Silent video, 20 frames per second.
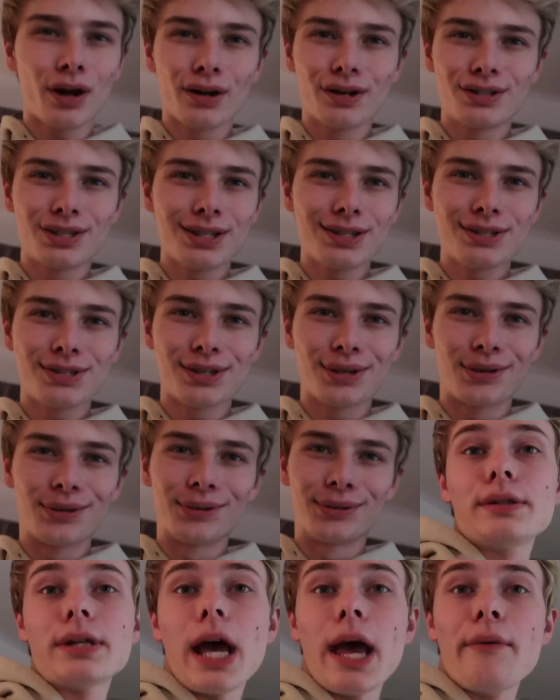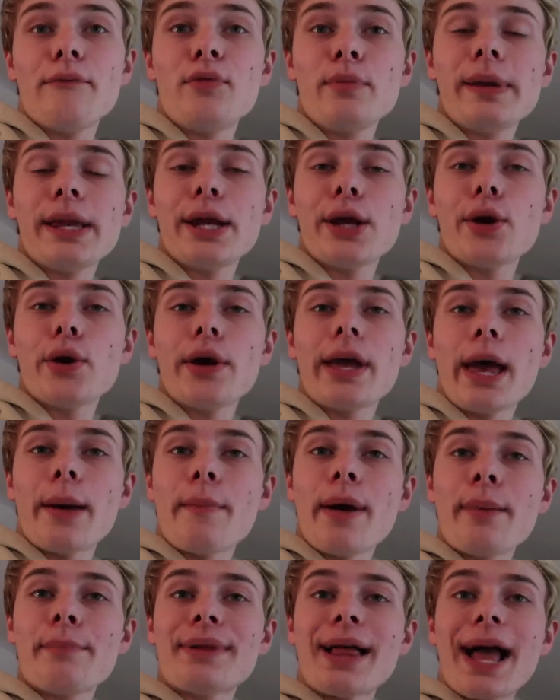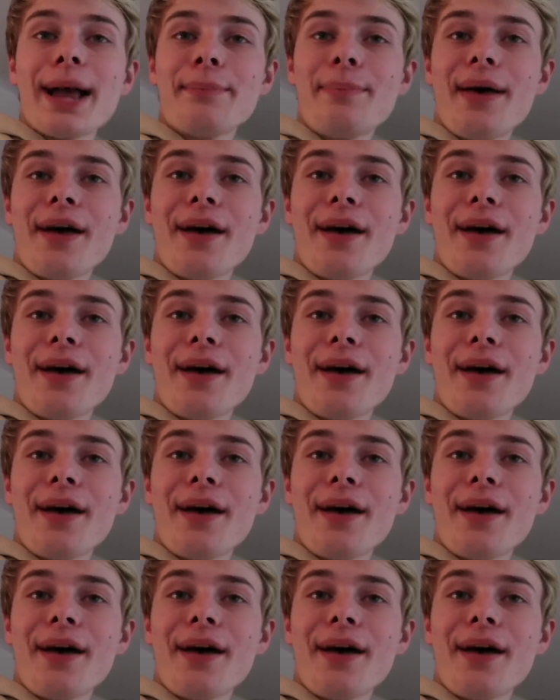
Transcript: Karjitsu. Time for me to go get my black